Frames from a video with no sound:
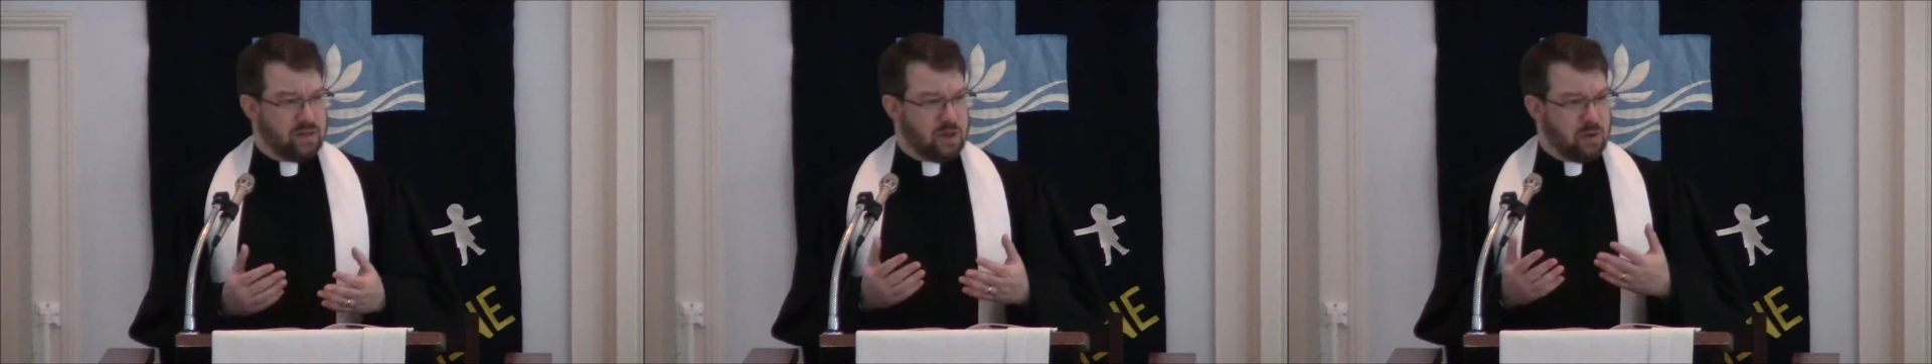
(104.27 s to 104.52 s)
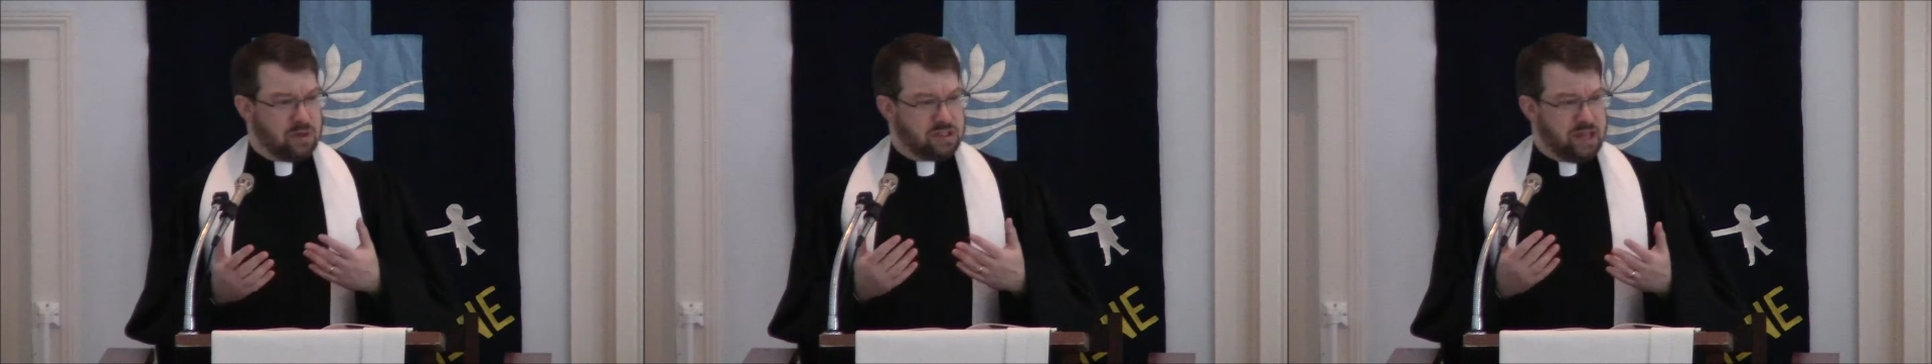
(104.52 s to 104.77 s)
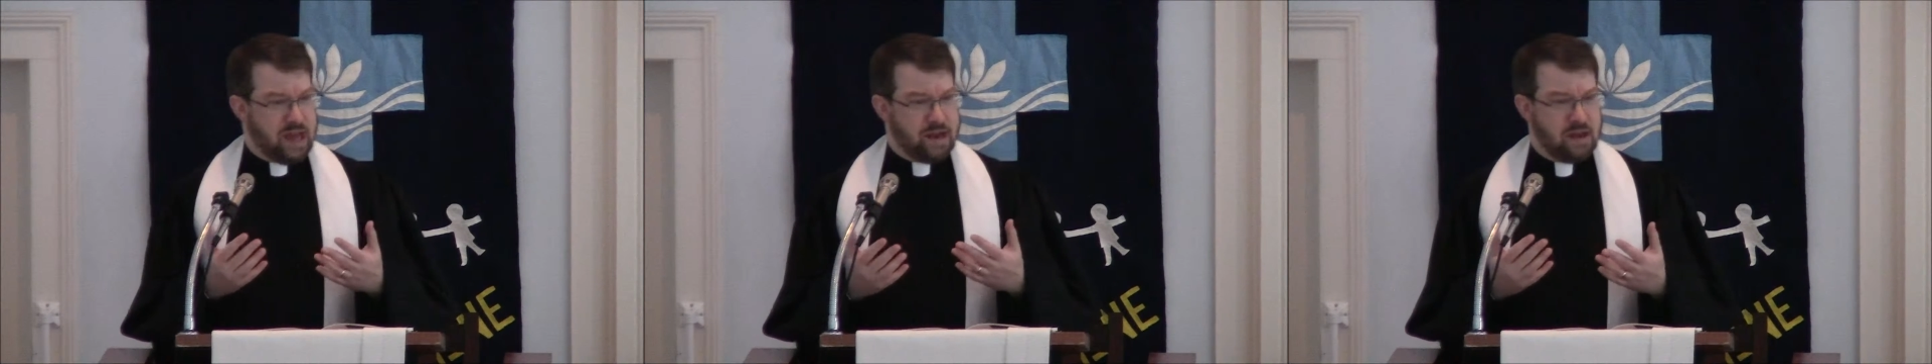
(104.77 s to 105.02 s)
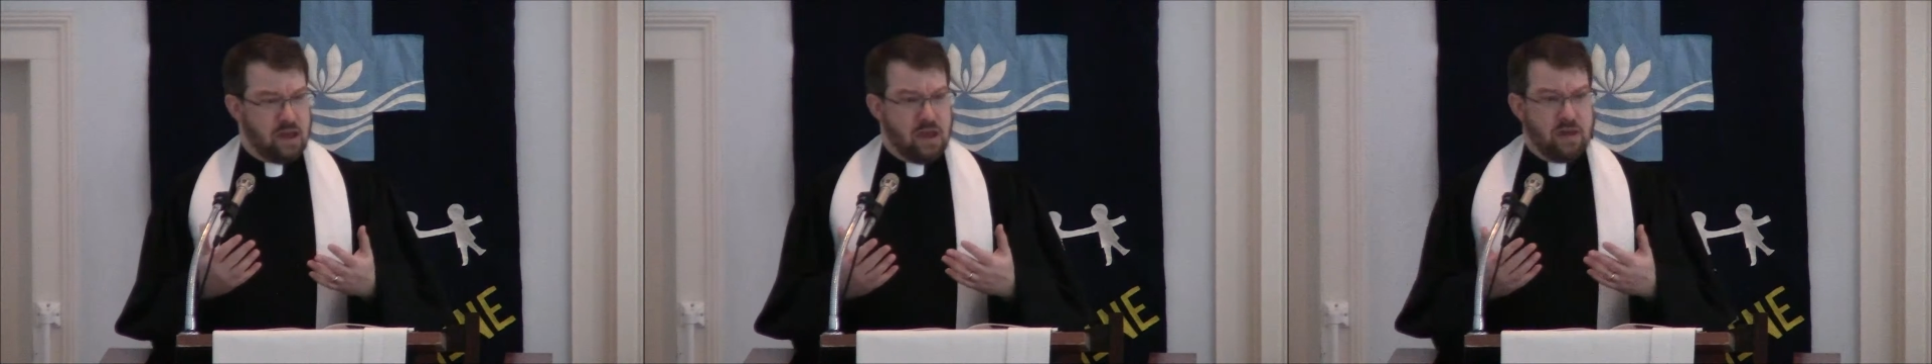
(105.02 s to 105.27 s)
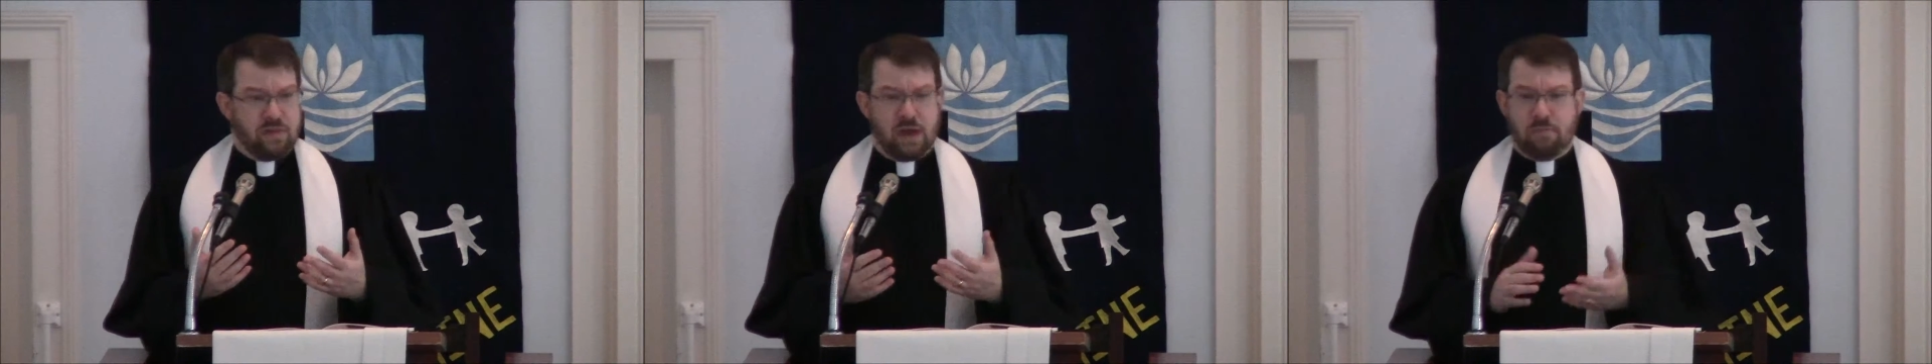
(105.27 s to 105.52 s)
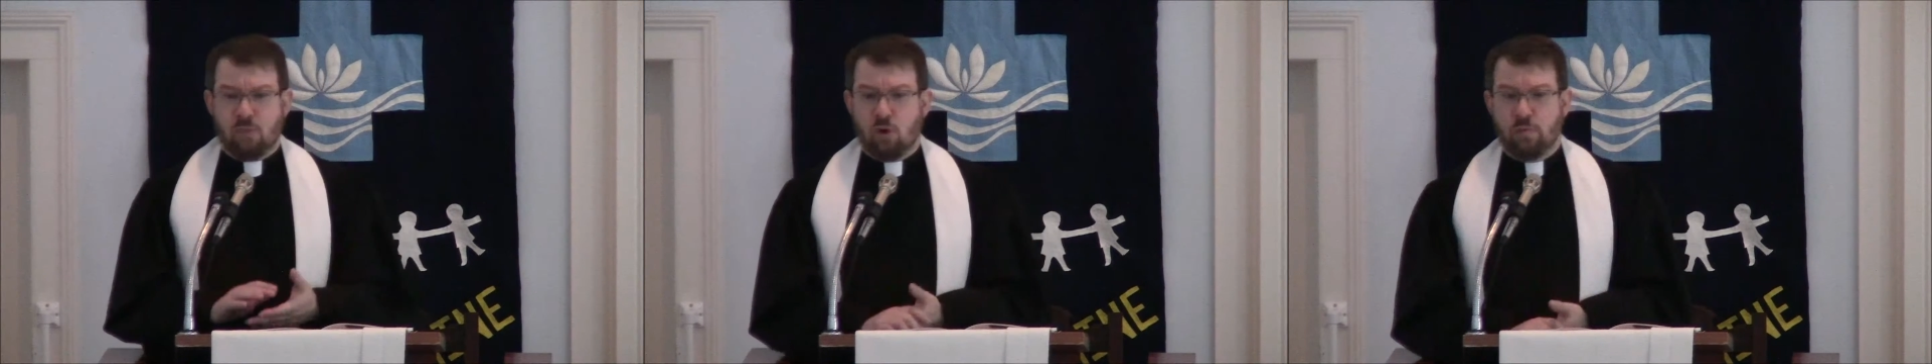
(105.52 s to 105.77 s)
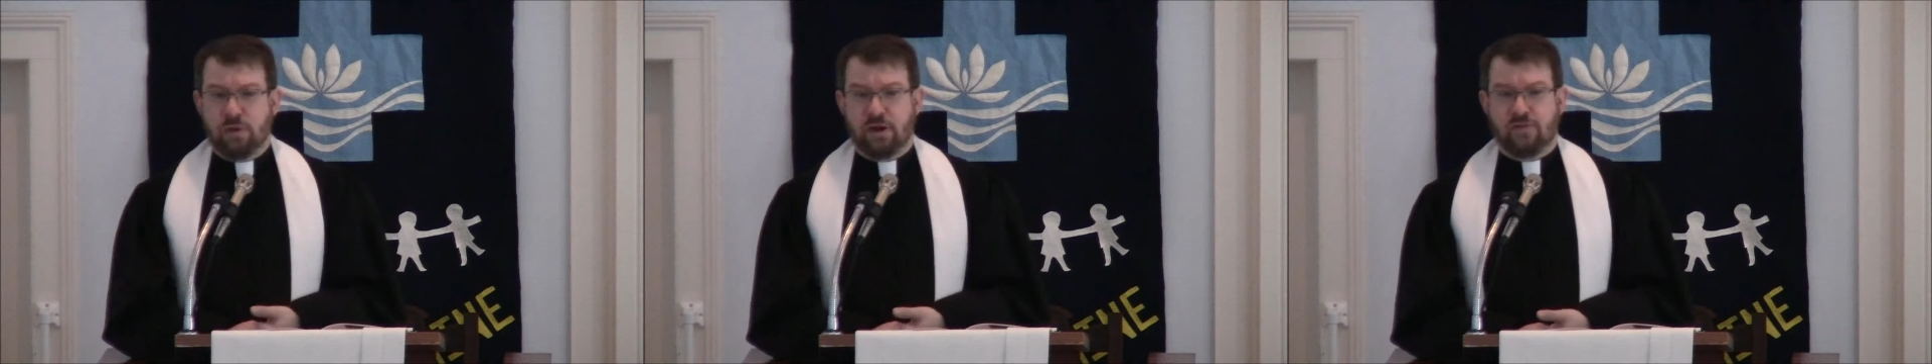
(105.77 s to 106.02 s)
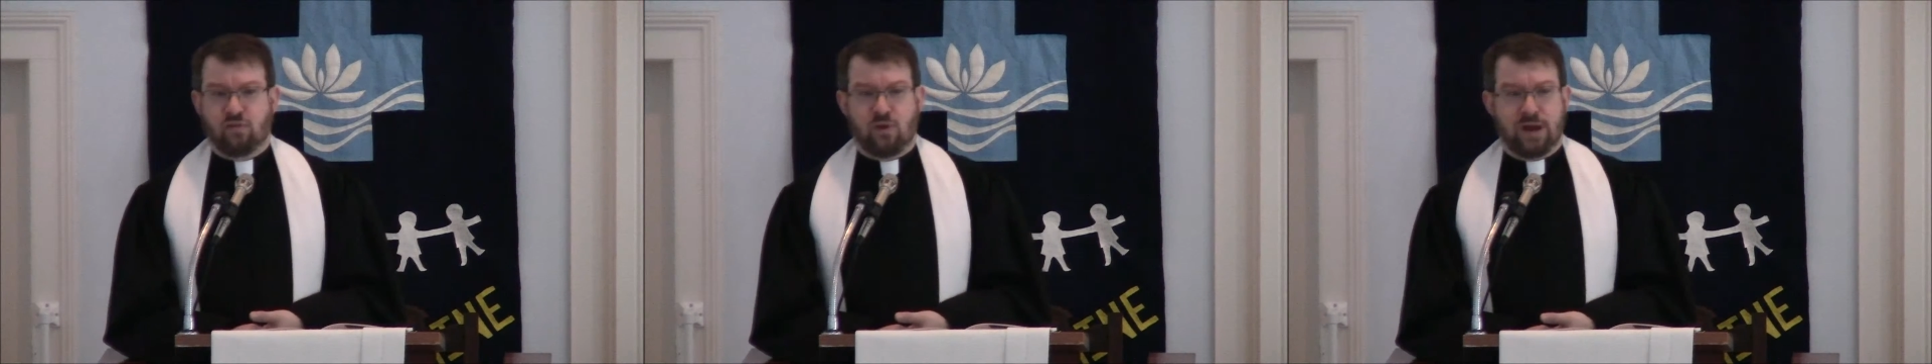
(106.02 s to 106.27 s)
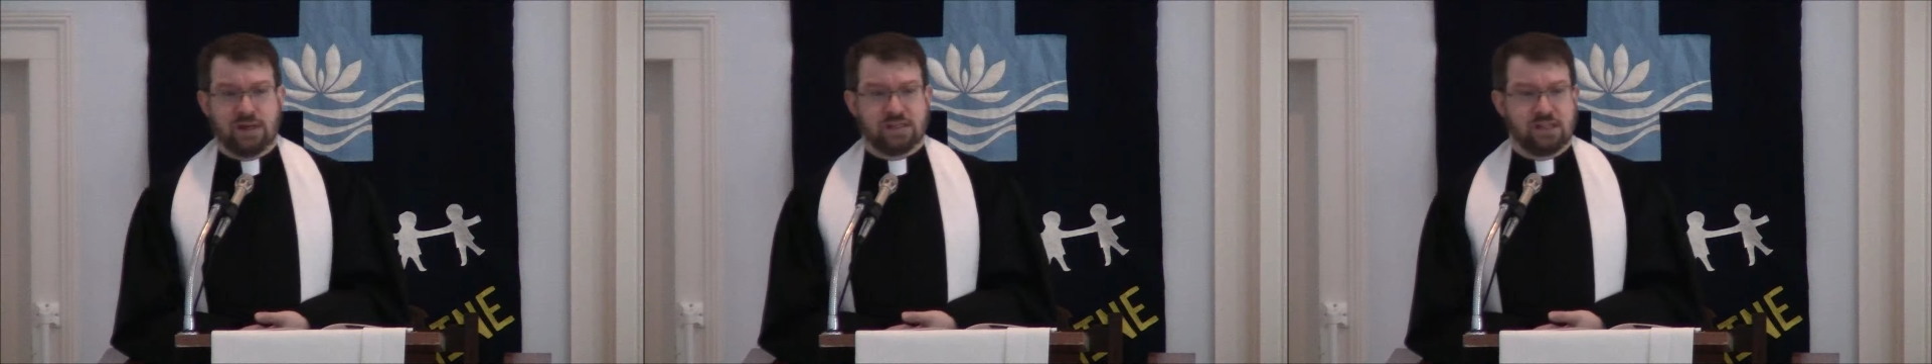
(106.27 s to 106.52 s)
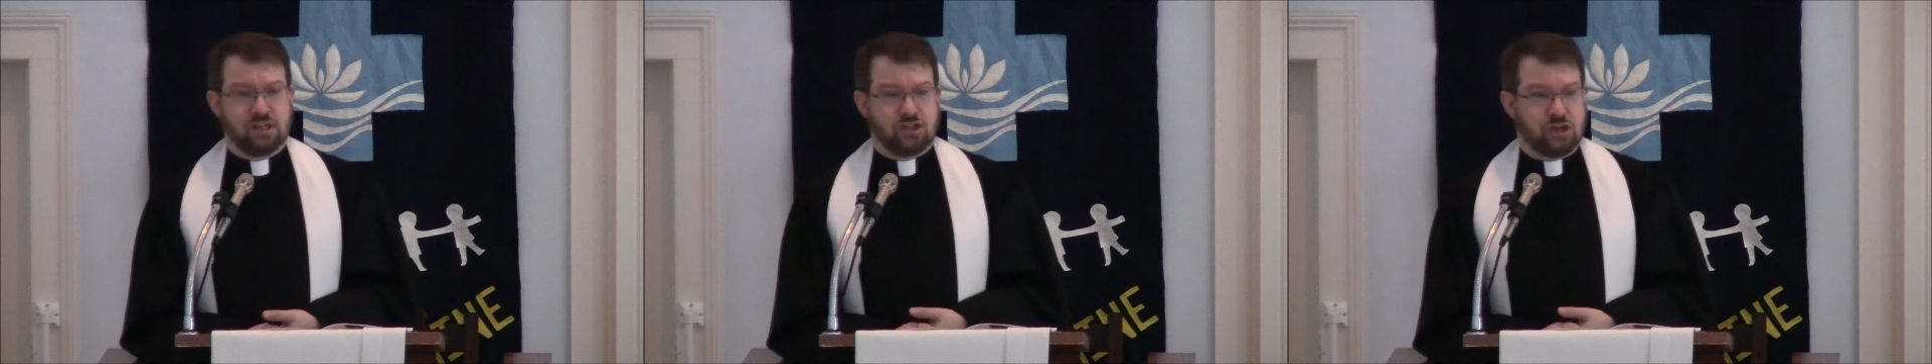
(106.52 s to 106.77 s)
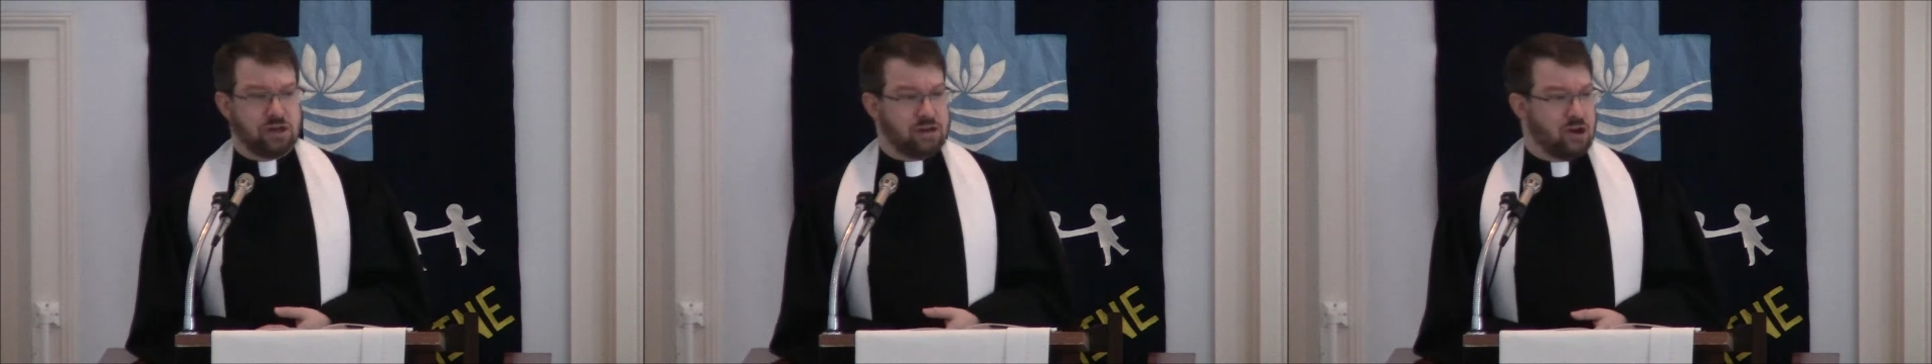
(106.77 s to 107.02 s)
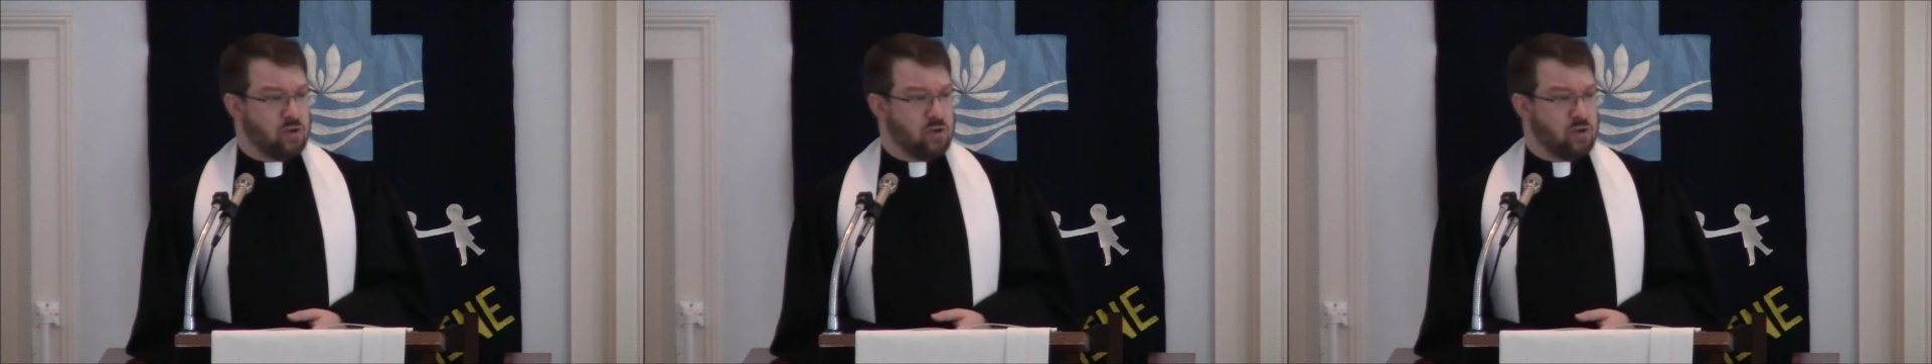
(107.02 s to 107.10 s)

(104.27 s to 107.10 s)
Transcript: There was that moment of transition,